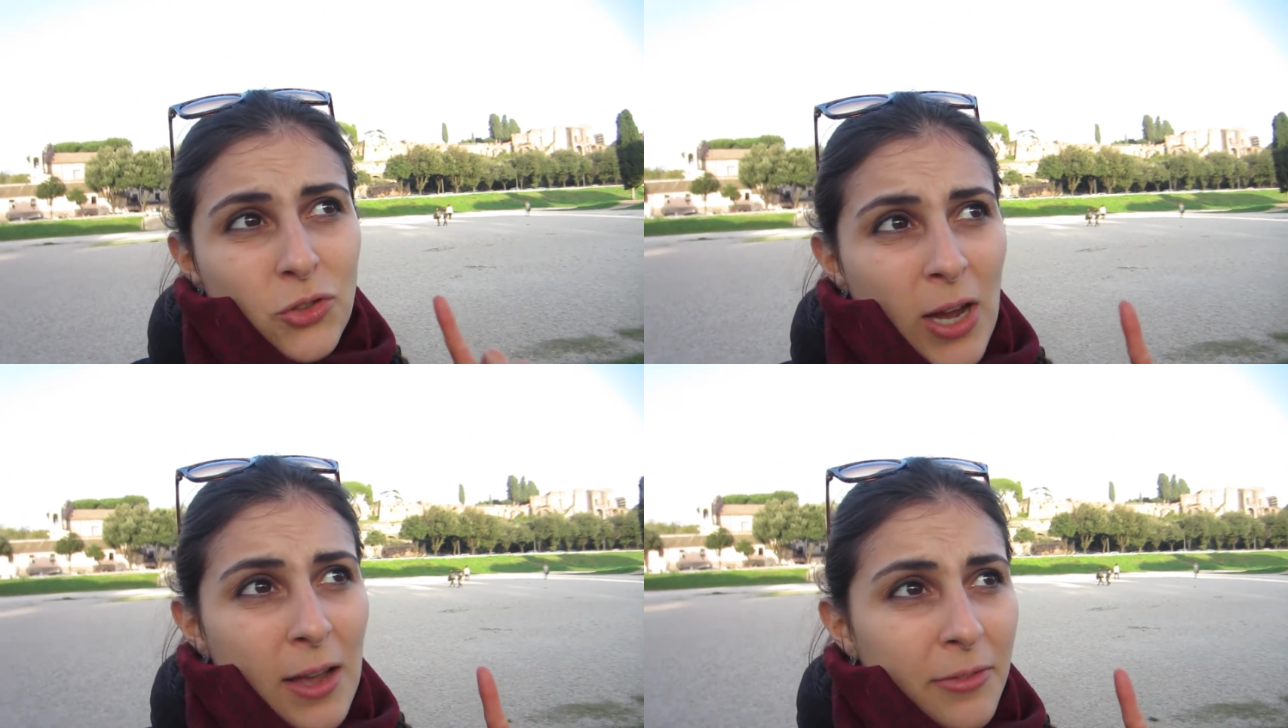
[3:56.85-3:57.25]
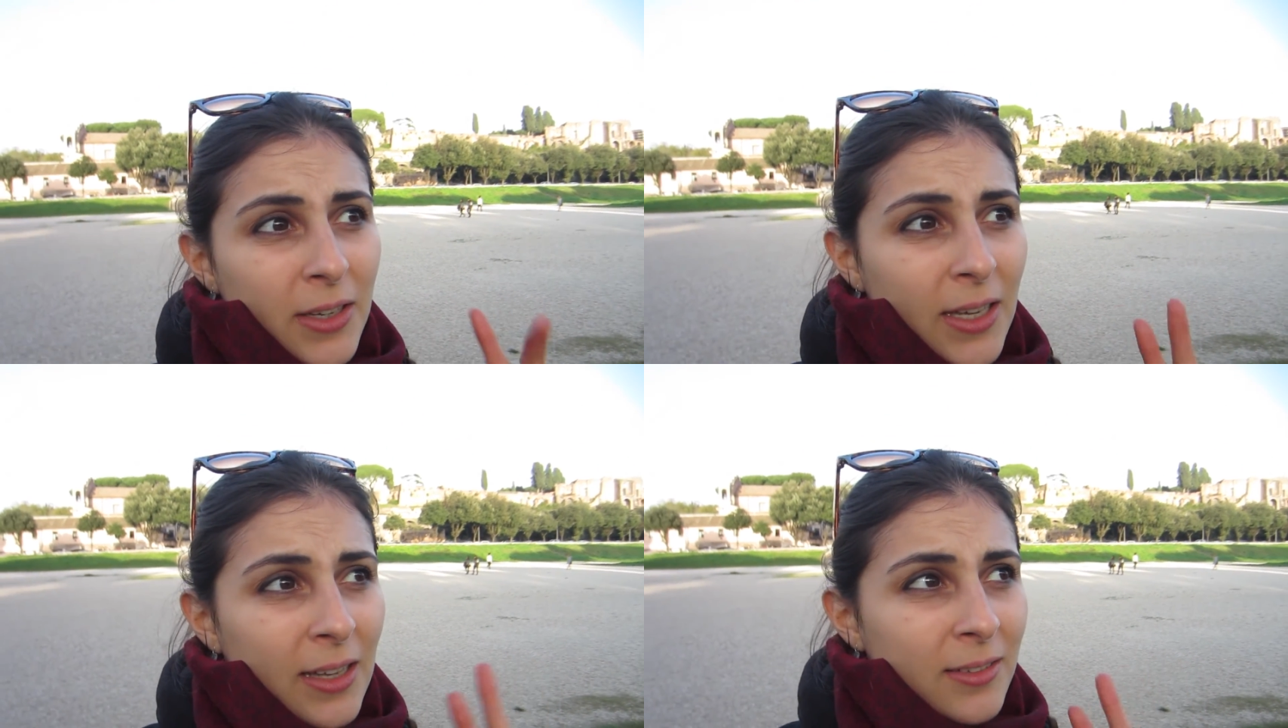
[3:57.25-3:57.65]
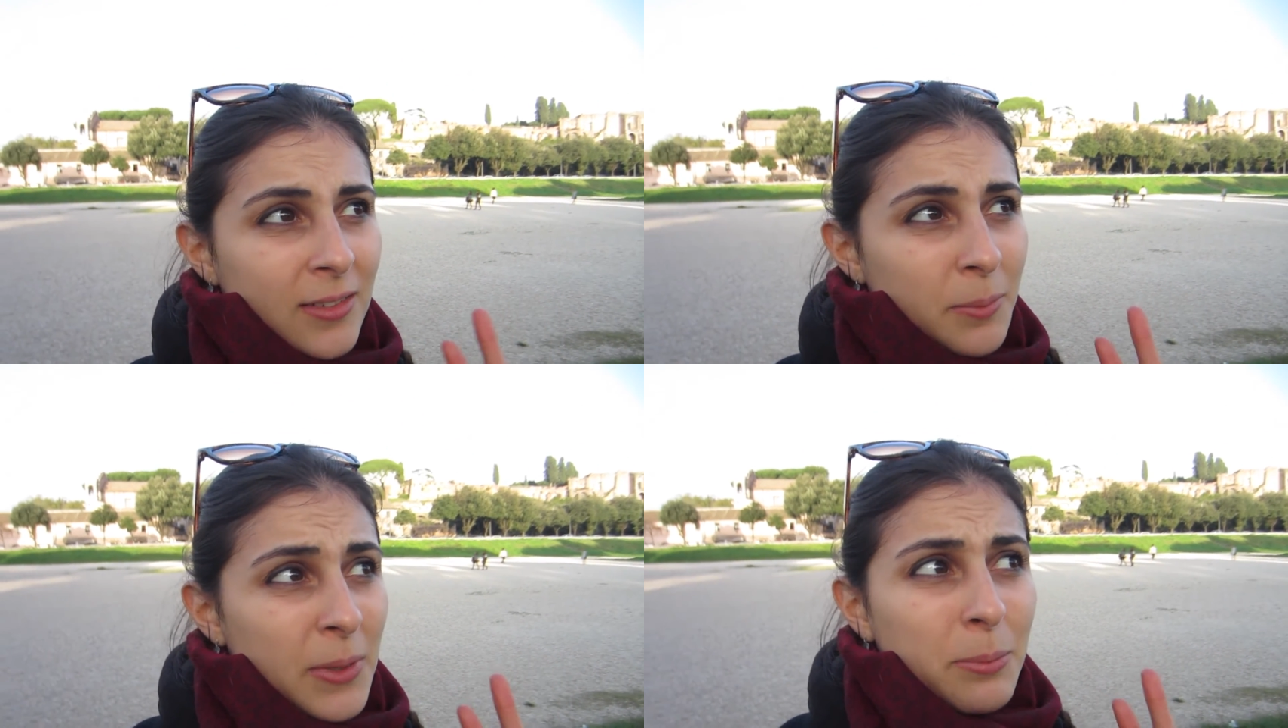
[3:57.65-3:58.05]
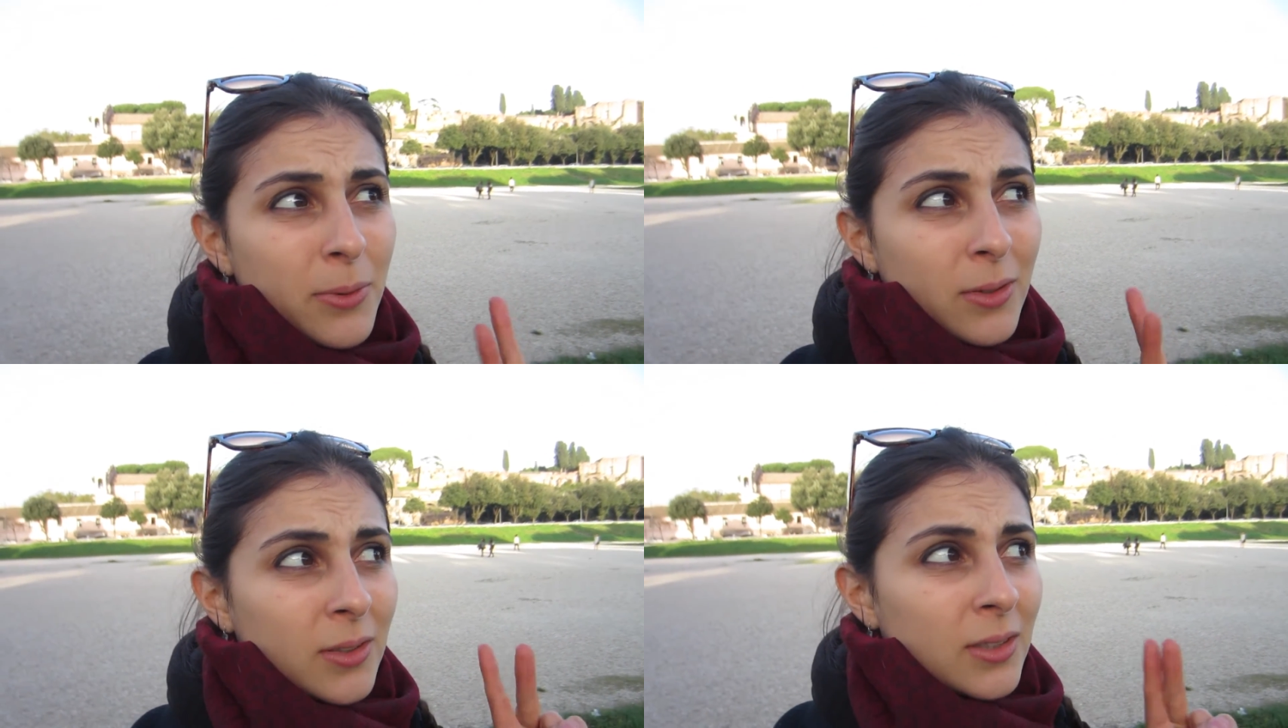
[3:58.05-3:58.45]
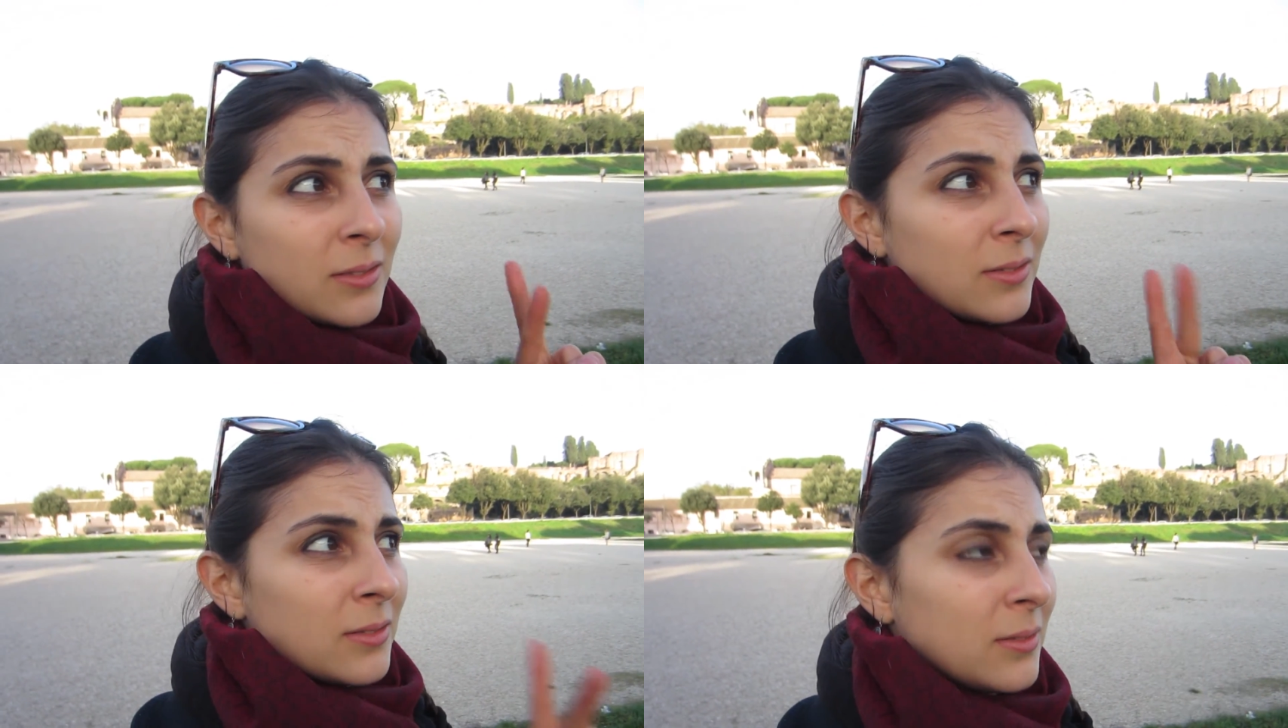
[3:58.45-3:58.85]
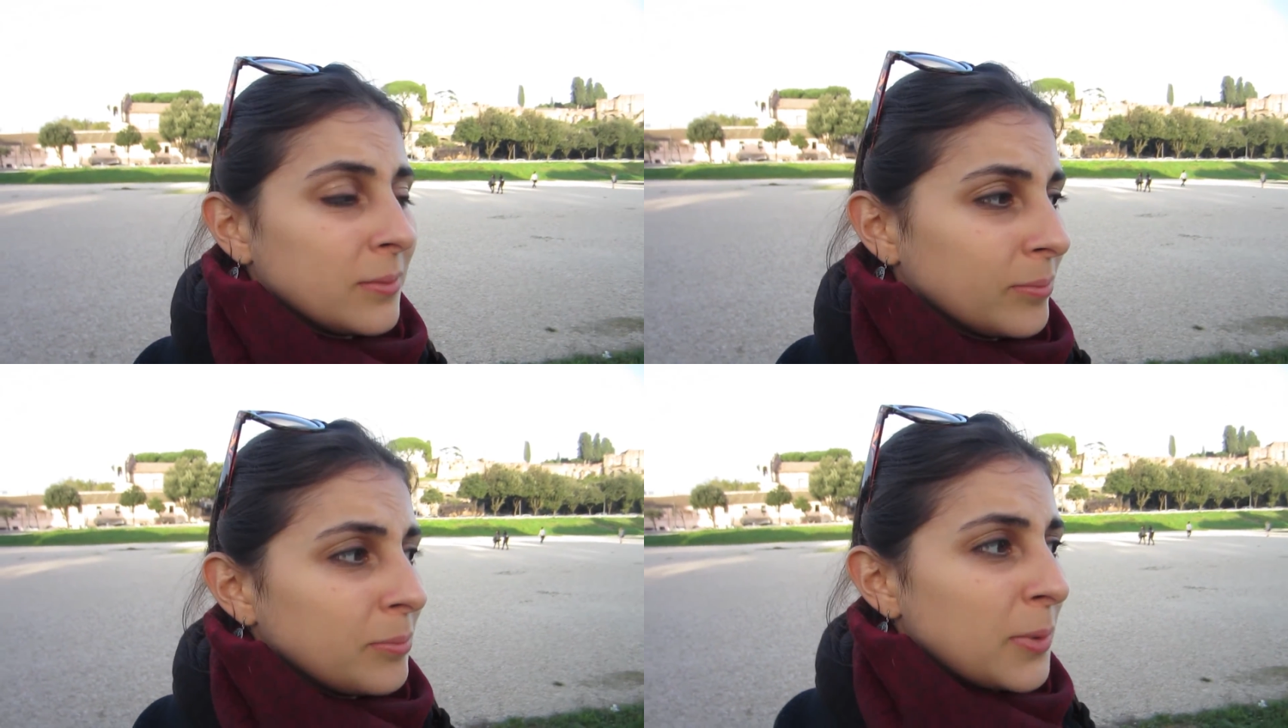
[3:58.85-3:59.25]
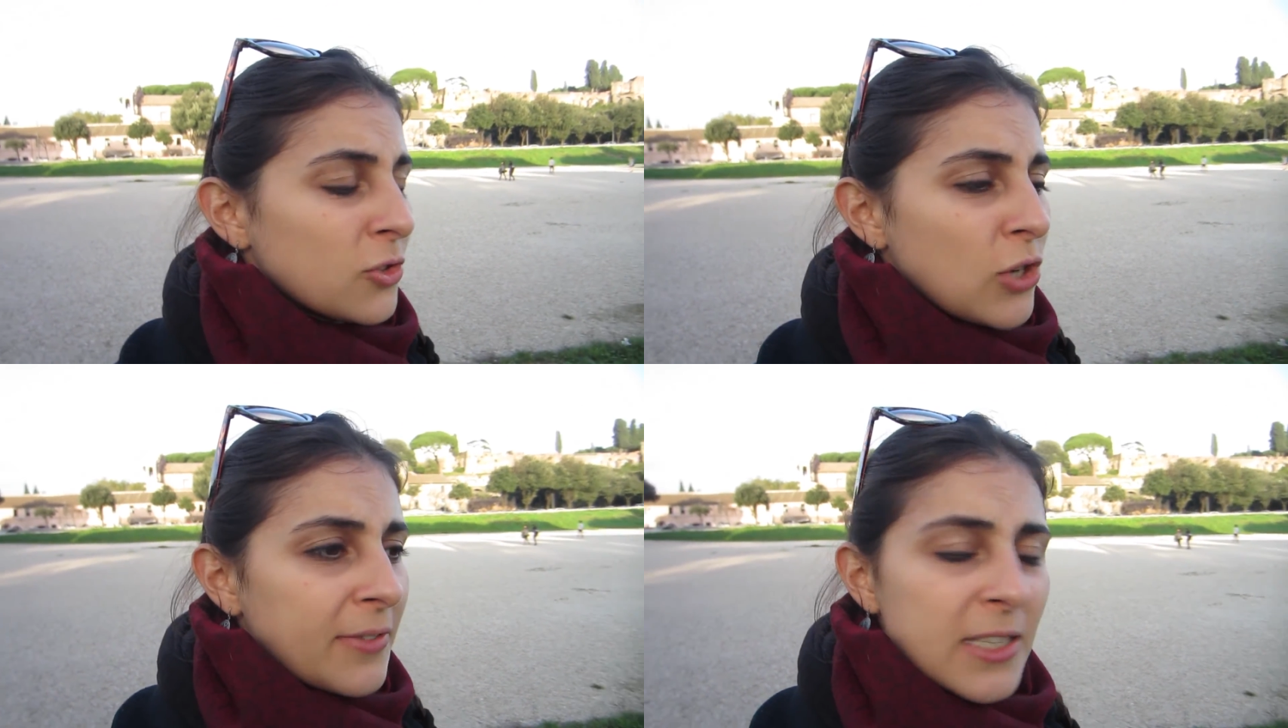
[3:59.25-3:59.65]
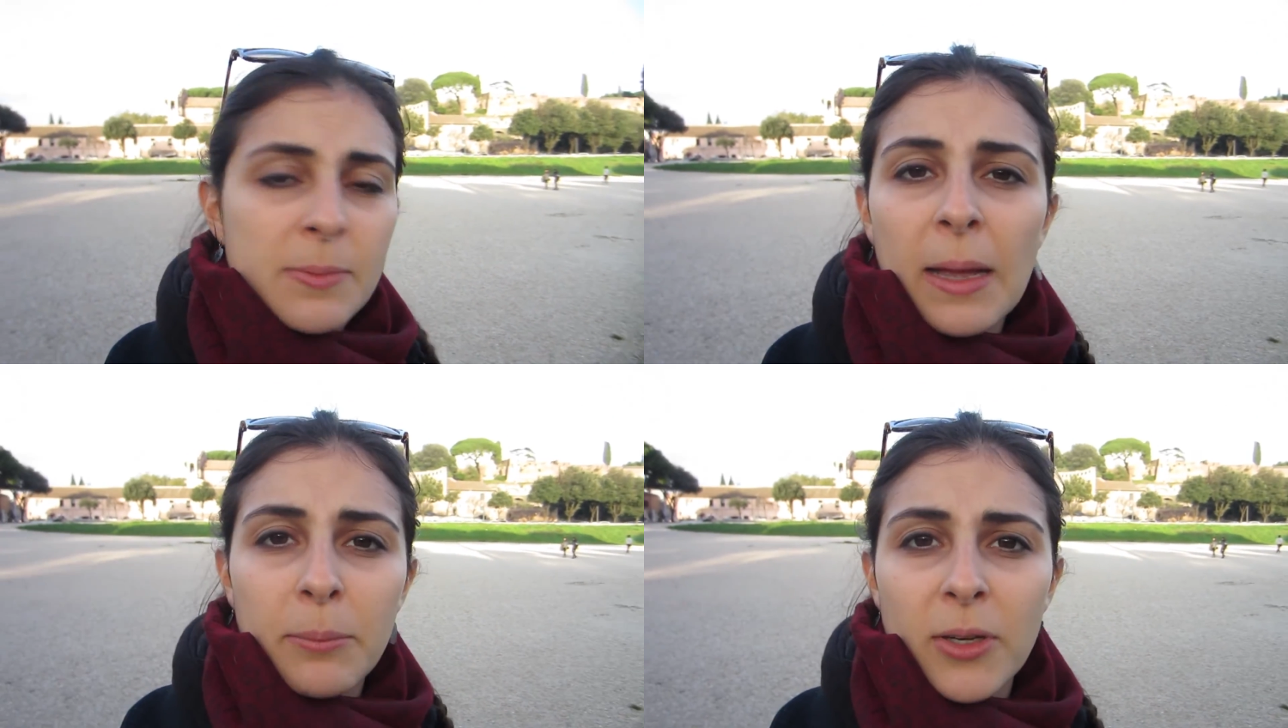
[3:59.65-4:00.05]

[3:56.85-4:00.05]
traffic and the people. Like, but the traffic's bad